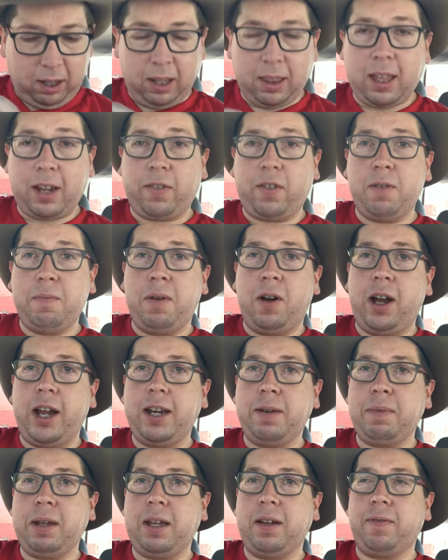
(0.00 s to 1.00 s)
They
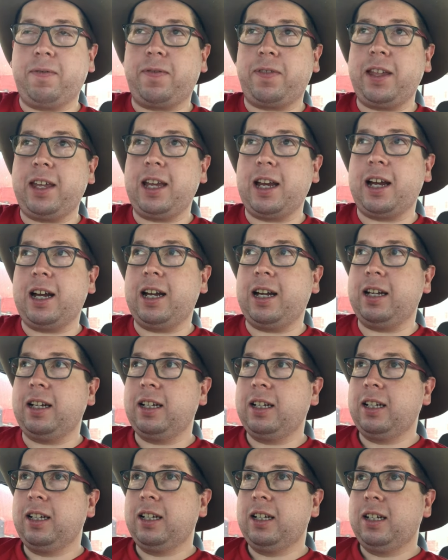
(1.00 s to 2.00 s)
remind me of the,
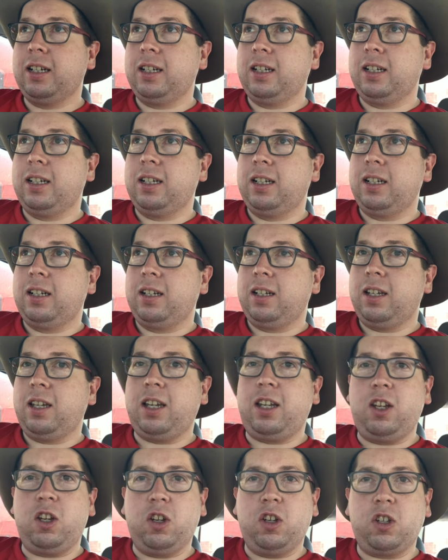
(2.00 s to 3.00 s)

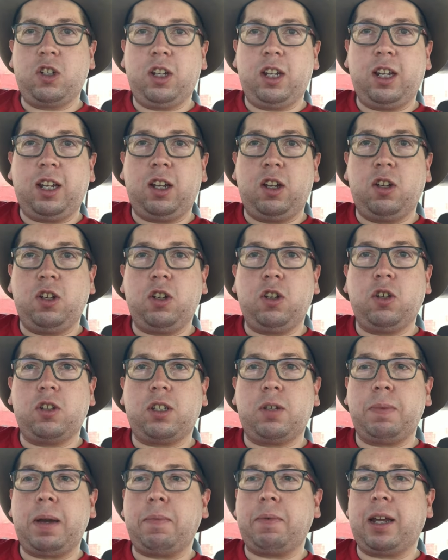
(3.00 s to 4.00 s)
you used
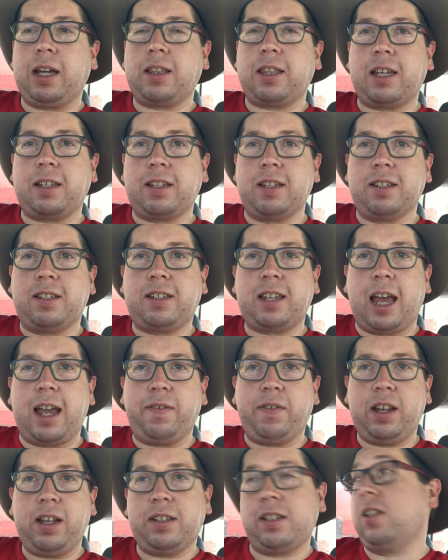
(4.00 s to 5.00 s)
to be able to get these in
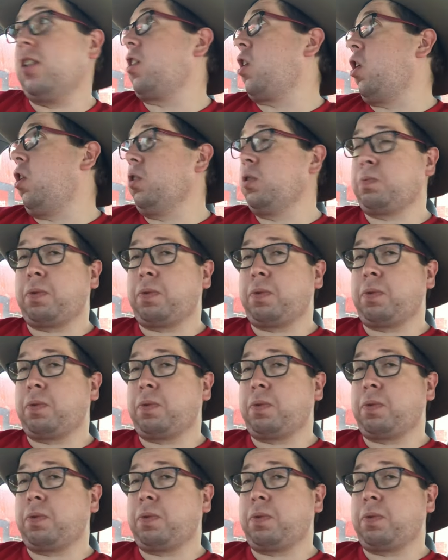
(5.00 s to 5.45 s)
Savings in the Coles